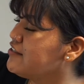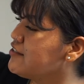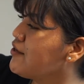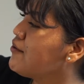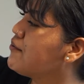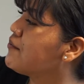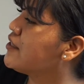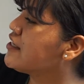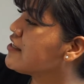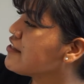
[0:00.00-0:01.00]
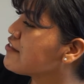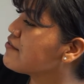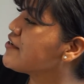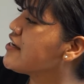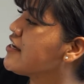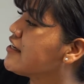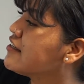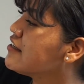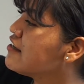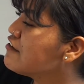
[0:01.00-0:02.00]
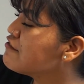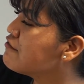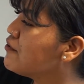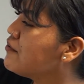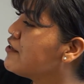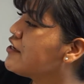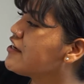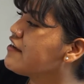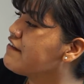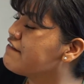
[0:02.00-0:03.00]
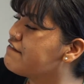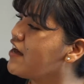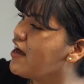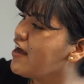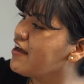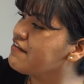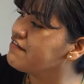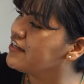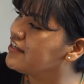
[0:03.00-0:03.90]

2, 3, 4, 5,